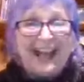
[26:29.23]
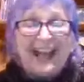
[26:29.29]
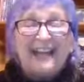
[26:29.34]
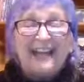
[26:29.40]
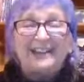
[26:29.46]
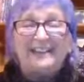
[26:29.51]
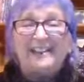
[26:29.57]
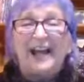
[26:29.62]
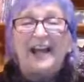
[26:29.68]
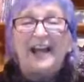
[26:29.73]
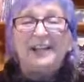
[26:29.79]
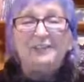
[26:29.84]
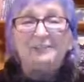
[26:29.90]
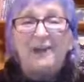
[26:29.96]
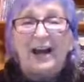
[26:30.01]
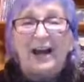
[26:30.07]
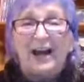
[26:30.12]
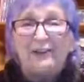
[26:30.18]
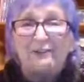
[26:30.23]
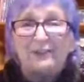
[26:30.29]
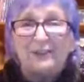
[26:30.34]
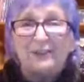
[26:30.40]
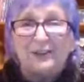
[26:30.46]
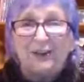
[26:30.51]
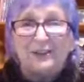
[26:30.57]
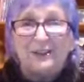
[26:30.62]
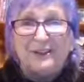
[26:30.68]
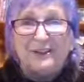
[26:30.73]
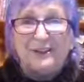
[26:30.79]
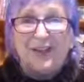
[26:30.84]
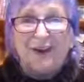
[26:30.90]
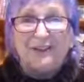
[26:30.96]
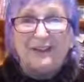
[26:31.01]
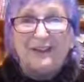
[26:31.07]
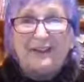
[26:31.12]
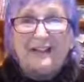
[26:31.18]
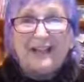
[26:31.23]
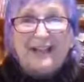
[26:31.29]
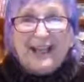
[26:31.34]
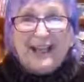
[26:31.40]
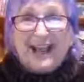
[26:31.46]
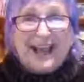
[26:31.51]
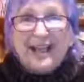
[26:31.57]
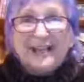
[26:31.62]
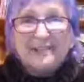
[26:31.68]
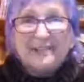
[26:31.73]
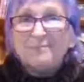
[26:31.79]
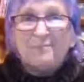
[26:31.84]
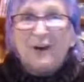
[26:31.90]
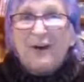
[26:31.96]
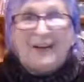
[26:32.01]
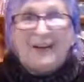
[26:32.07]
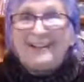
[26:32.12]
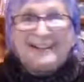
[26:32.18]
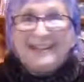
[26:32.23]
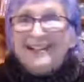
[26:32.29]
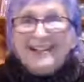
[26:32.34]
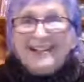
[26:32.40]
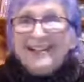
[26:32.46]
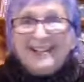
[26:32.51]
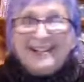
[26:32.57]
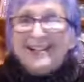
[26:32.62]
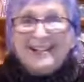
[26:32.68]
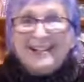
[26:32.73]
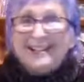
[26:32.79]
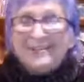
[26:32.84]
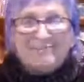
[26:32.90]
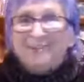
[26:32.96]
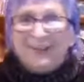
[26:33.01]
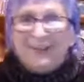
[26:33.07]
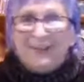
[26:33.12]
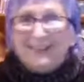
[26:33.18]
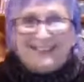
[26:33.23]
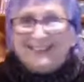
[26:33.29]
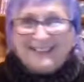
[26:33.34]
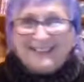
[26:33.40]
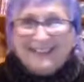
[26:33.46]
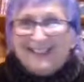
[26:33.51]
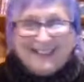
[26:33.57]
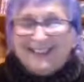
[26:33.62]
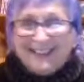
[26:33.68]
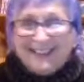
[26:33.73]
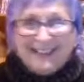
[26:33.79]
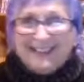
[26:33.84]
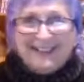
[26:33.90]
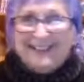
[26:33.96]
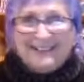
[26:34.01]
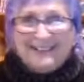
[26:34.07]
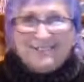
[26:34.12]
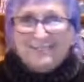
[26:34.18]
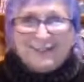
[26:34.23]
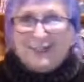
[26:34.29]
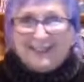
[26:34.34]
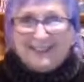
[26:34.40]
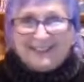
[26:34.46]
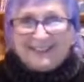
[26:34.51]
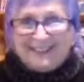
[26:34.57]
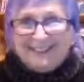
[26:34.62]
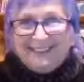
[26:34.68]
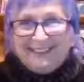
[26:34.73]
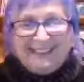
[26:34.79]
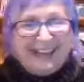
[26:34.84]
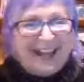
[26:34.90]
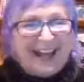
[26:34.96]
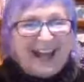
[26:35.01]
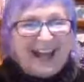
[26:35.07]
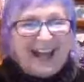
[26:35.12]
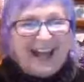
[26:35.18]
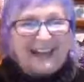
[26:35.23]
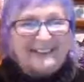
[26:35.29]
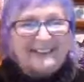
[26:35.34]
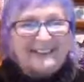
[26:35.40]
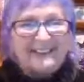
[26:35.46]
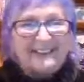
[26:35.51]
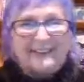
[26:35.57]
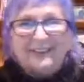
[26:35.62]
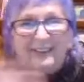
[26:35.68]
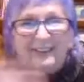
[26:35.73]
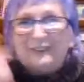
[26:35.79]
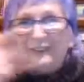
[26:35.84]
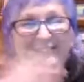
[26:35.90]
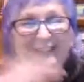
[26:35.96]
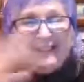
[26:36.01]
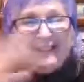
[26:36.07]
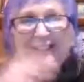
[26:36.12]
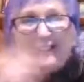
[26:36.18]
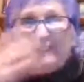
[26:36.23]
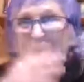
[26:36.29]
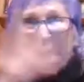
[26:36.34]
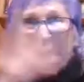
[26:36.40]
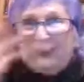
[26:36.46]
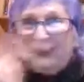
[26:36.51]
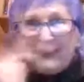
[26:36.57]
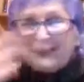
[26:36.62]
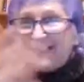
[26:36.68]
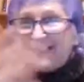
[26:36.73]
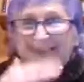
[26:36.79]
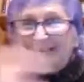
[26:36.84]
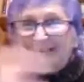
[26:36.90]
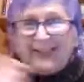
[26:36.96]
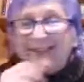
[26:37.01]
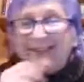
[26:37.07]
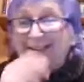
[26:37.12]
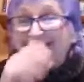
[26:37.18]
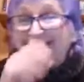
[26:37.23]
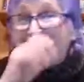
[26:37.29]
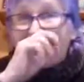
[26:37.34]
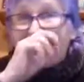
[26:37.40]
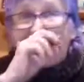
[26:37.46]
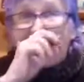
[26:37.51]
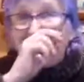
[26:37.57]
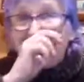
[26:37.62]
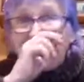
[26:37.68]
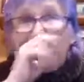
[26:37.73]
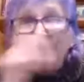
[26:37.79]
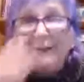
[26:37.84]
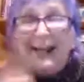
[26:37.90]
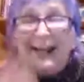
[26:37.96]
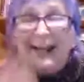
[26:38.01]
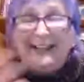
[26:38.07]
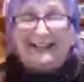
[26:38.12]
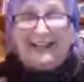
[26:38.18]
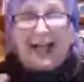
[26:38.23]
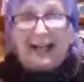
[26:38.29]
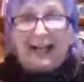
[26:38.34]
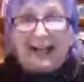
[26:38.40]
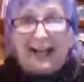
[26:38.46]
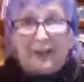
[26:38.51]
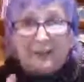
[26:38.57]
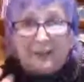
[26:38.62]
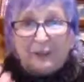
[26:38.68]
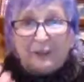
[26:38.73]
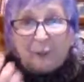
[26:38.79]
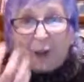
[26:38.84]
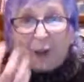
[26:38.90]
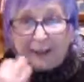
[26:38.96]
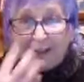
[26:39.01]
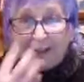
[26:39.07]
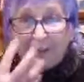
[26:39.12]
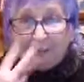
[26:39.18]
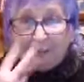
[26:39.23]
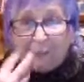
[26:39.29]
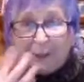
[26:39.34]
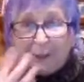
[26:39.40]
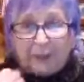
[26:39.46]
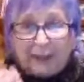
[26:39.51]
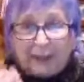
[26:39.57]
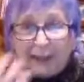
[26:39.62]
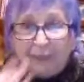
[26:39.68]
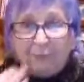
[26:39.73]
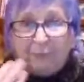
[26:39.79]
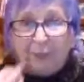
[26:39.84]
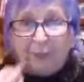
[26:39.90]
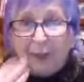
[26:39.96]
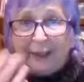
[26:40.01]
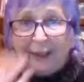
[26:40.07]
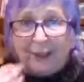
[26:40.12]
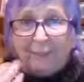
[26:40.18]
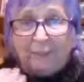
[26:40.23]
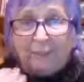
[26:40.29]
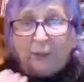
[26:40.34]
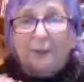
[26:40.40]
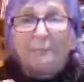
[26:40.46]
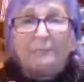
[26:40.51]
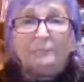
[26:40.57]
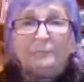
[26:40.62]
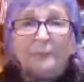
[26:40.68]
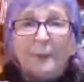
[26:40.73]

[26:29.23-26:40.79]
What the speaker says: And Johnny Five was always going input, input, input, and reading books and things. And I'm like that. I always want input, input, input.